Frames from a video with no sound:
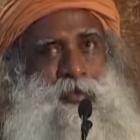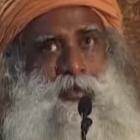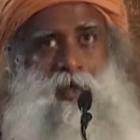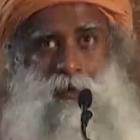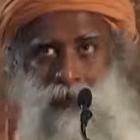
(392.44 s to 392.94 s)

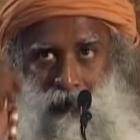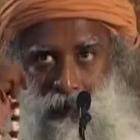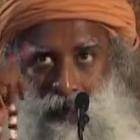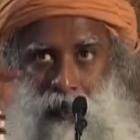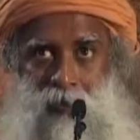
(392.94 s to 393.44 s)
you have to
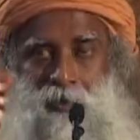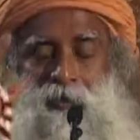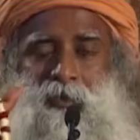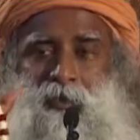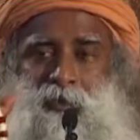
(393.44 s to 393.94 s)
create
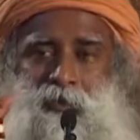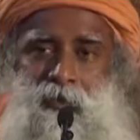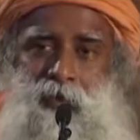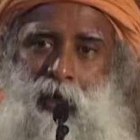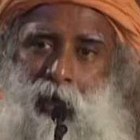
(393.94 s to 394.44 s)
it
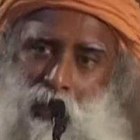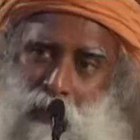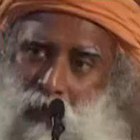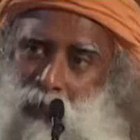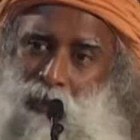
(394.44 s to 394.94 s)
and
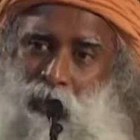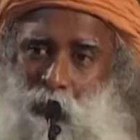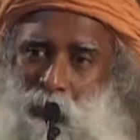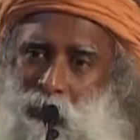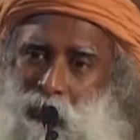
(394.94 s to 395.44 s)
hold it
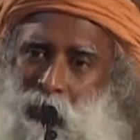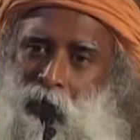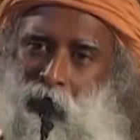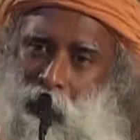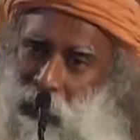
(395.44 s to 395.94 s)

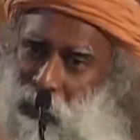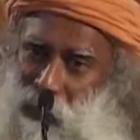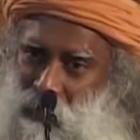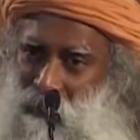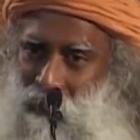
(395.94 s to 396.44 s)
up, not
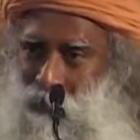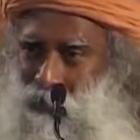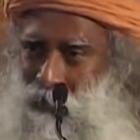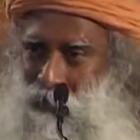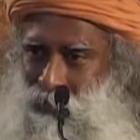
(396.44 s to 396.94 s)
let it fall.
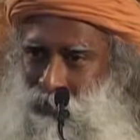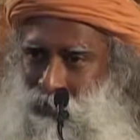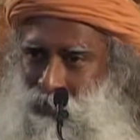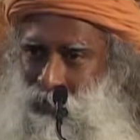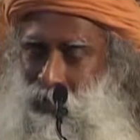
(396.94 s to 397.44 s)

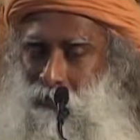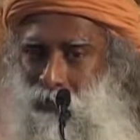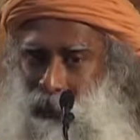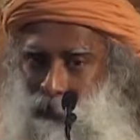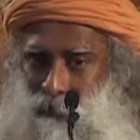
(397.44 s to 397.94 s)

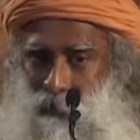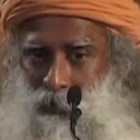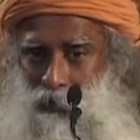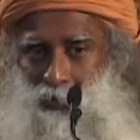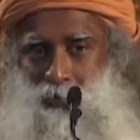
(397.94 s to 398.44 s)
When it
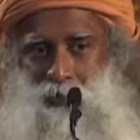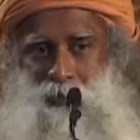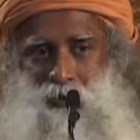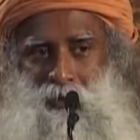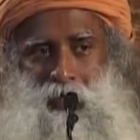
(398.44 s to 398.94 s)
falls
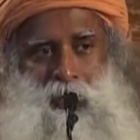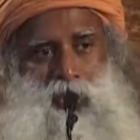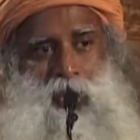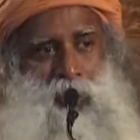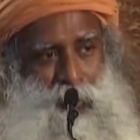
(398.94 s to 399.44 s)
and
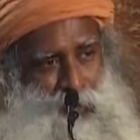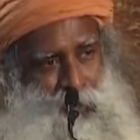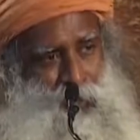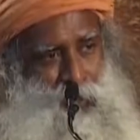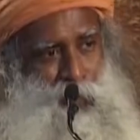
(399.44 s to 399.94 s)
shatters,